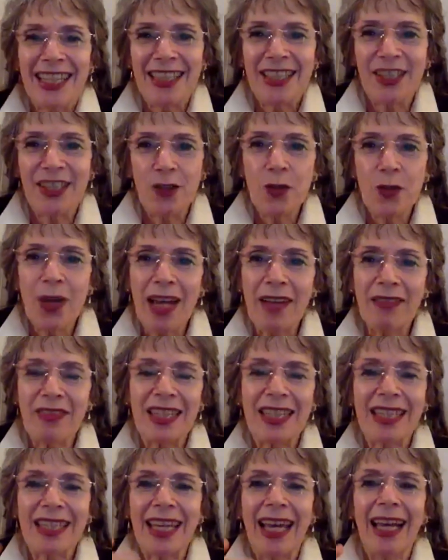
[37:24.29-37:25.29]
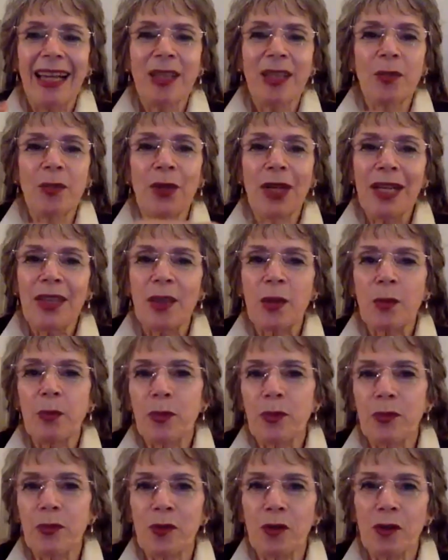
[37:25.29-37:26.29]
Did you have to calibrate the
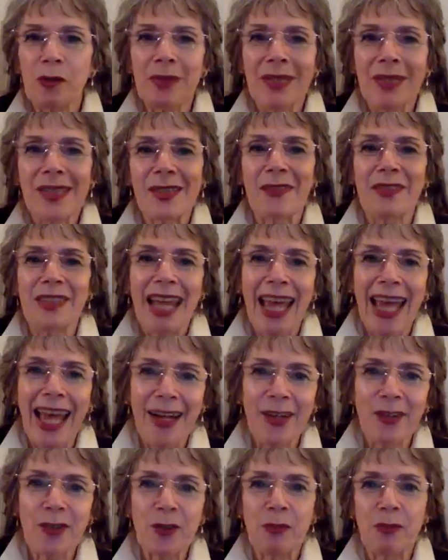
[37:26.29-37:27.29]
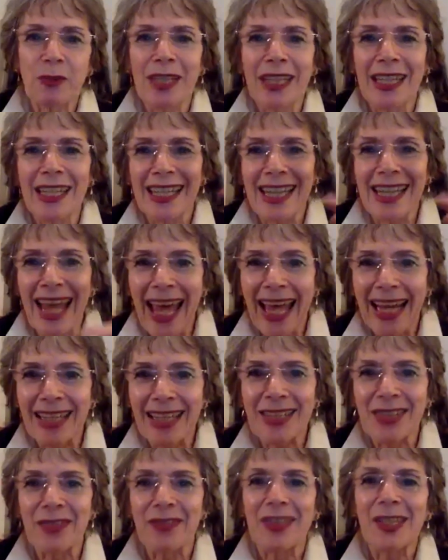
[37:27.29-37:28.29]
performance of an actor playing an
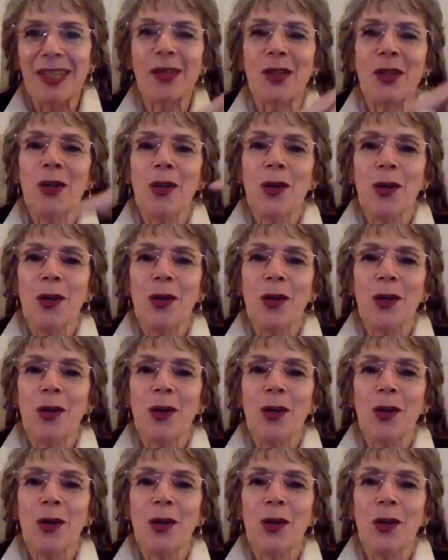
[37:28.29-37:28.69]
activist